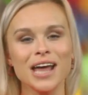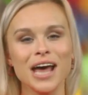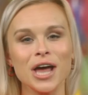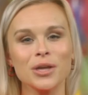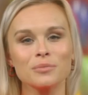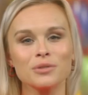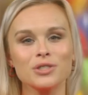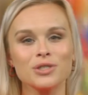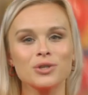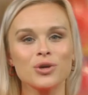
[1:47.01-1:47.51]

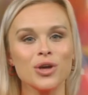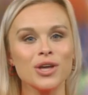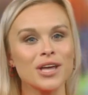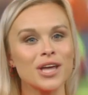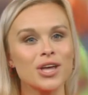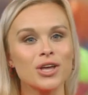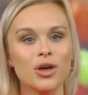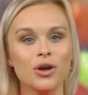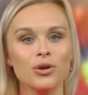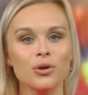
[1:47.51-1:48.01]
and restoring
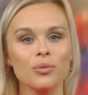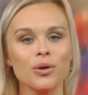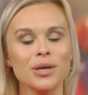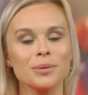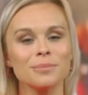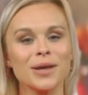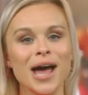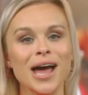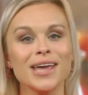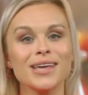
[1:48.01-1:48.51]
it on the way
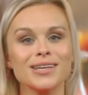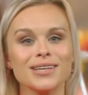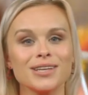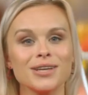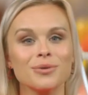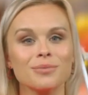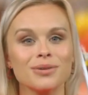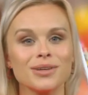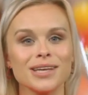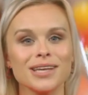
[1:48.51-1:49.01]
back
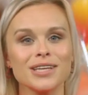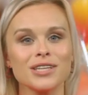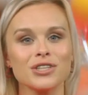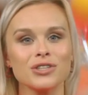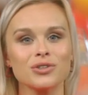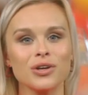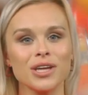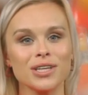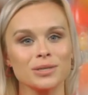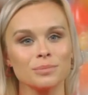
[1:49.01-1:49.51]
completely
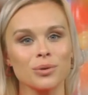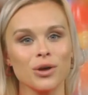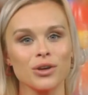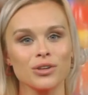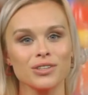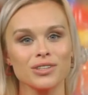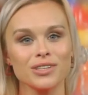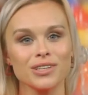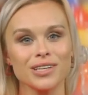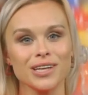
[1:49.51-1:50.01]

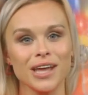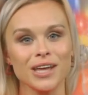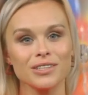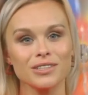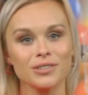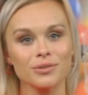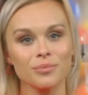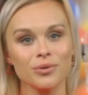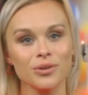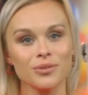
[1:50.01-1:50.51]
transparent to the
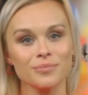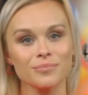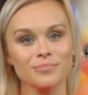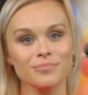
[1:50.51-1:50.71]
customer.